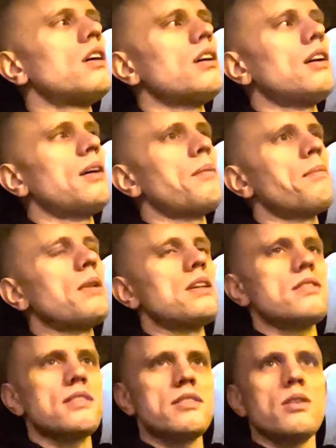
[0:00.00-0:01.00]

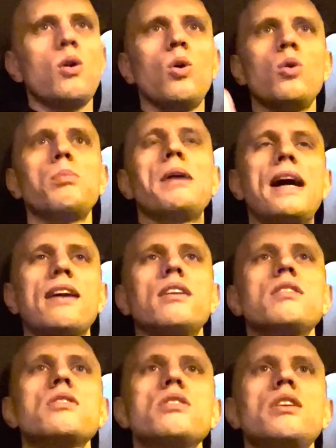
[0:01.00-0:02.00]
It's a whole
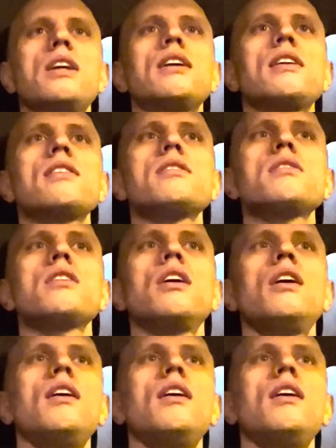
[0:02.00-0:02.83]
package, and